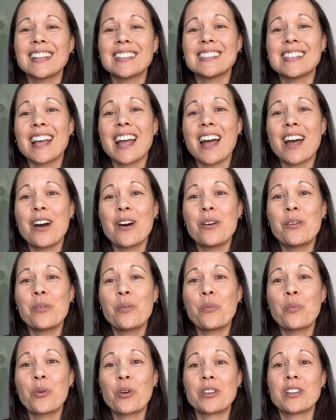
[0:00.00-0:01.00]
how
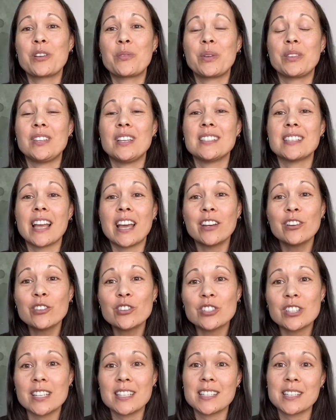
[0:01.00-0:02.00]
working with these
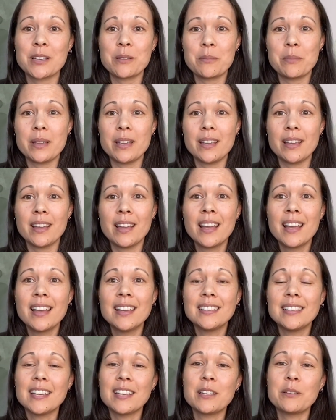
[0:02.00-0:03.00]
energies can be.
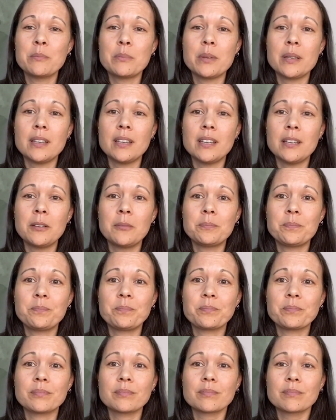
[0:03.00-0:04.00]
They can be
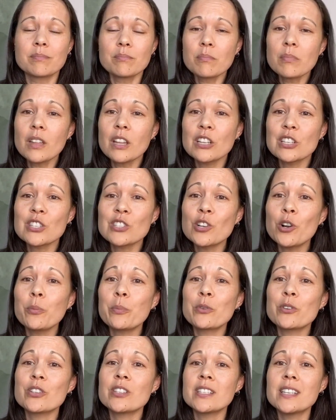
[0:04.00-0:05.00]
so
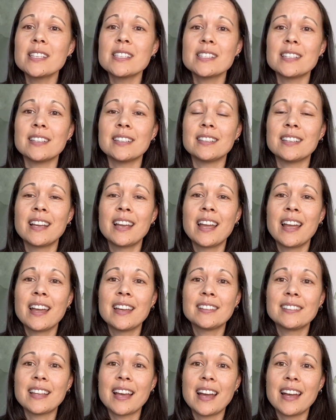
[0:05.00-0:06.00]
persistent
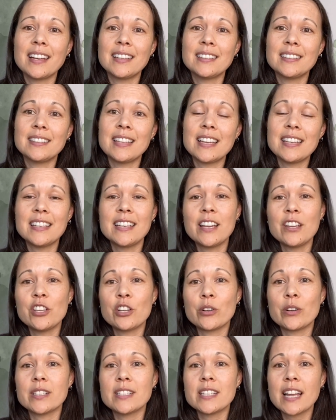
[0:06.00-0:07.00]
that they get
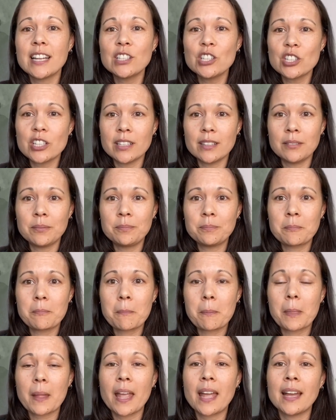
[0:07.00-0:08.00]
your attention
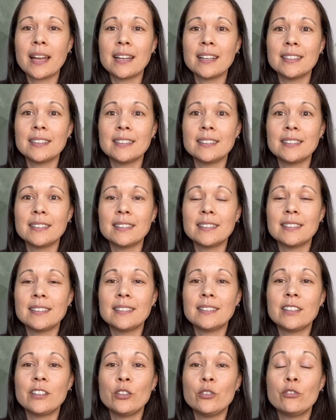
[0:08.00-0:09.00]
and
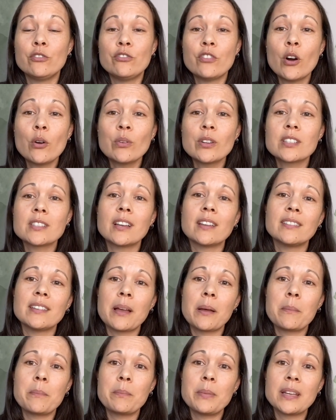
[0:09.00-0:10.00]
you focus on
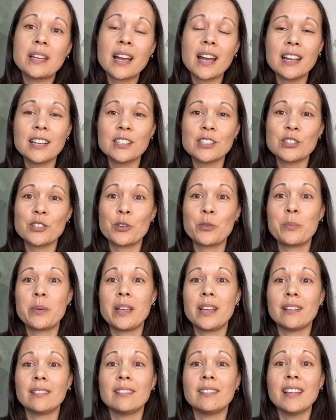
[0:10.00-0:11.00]
them because they're
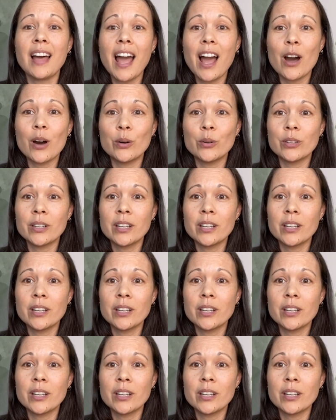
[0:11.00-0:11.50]
being loud.